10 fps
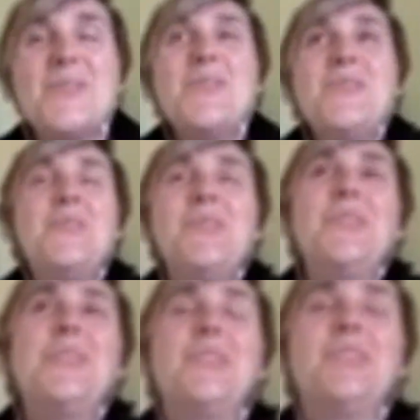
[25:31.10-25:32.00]

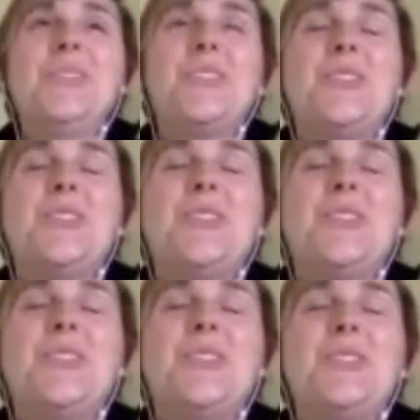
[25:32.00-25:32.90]
ooh,
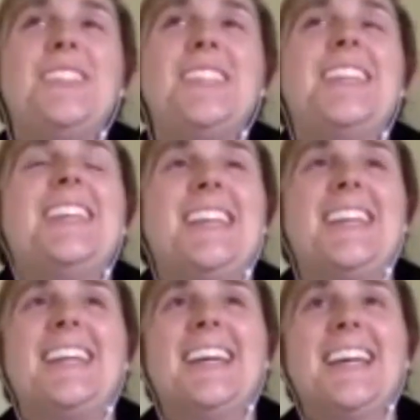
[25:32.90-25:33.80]

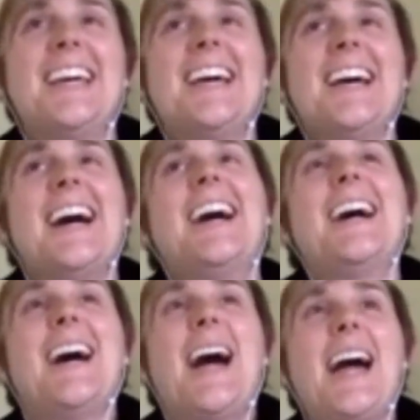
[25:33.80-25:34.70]
juicy.
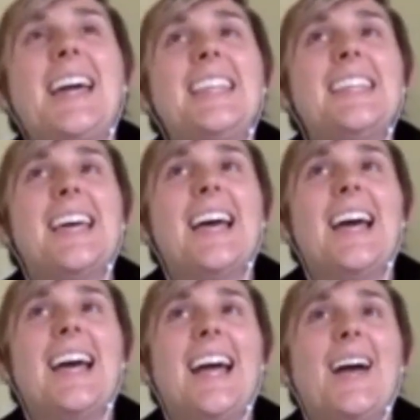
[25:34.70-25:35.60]
I
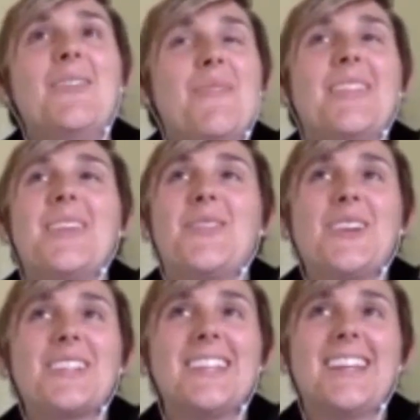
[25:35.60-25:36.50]

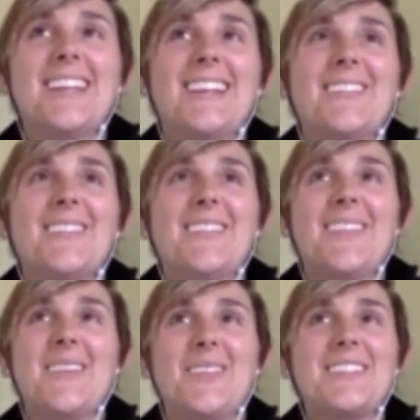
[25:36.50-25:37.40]
the first thing
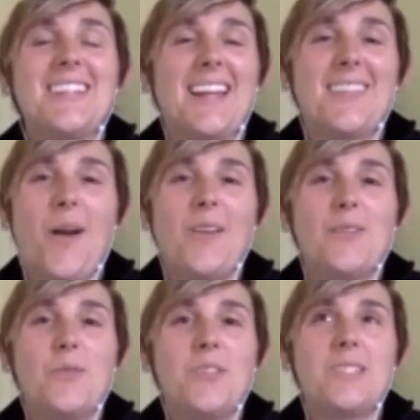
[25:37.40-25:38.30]
the first thing I
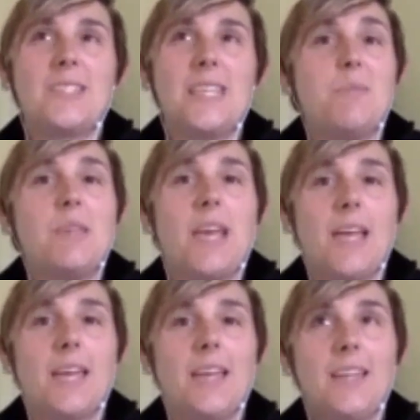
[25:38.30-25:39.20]
thought of was the
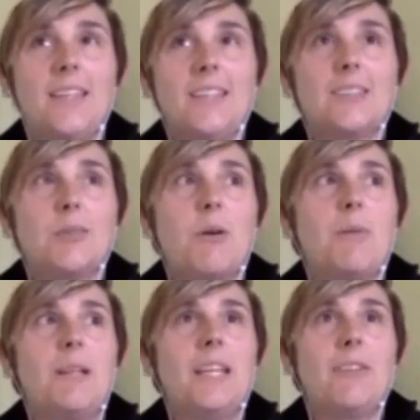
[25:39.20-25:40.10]
EPA.
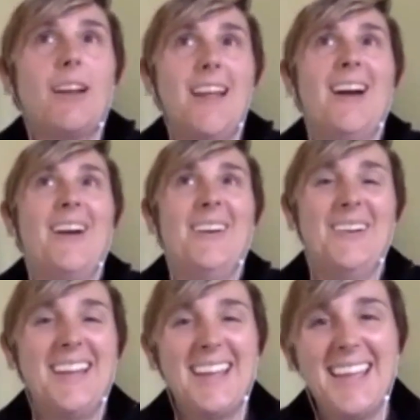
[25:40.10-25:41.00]
So what we need right
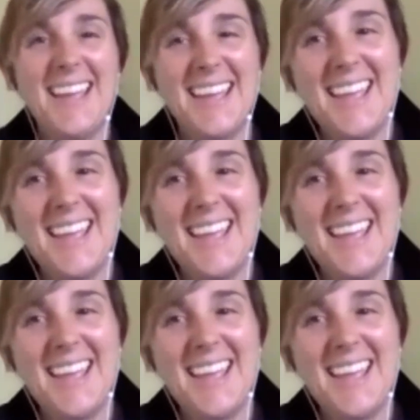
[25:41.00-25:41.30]
now